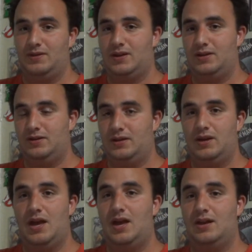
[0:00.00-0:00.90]
the idea,
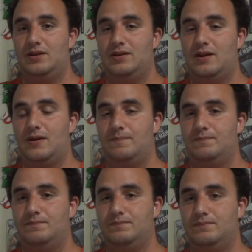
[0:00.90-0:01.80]

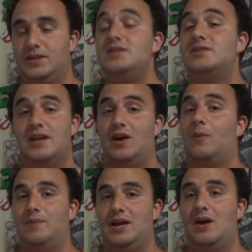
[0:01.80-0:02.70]
and he's going to
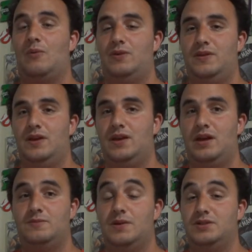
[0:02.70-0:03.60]
help me out with it
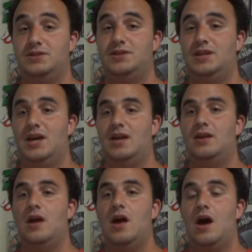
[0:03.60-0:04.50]
as much as he
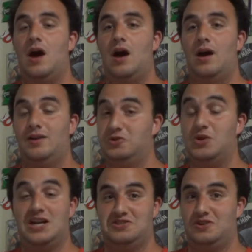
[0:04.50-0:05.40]
can. You
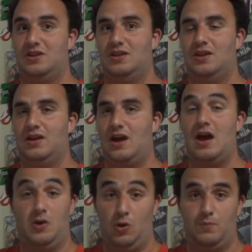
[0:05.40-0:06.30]
guys are going to,
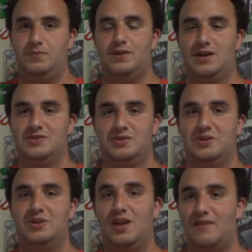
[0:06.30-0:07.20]
I hope you guys are going
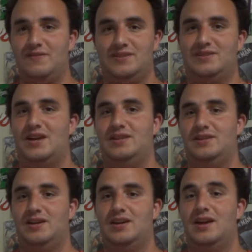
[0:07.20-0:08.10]
to love this
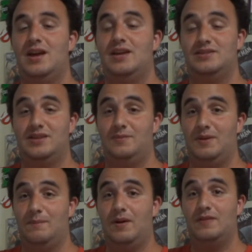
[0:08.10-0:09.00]
idea. It's going to be
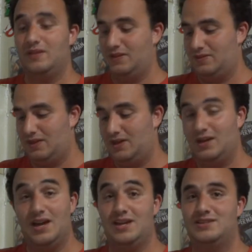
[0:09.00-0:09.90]
a monthly
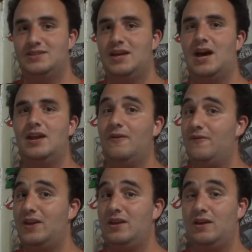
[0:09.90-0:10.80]
thing, and it's not a
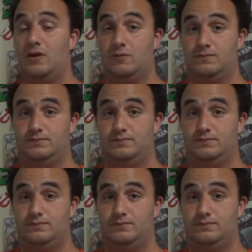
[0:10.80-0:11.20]
video.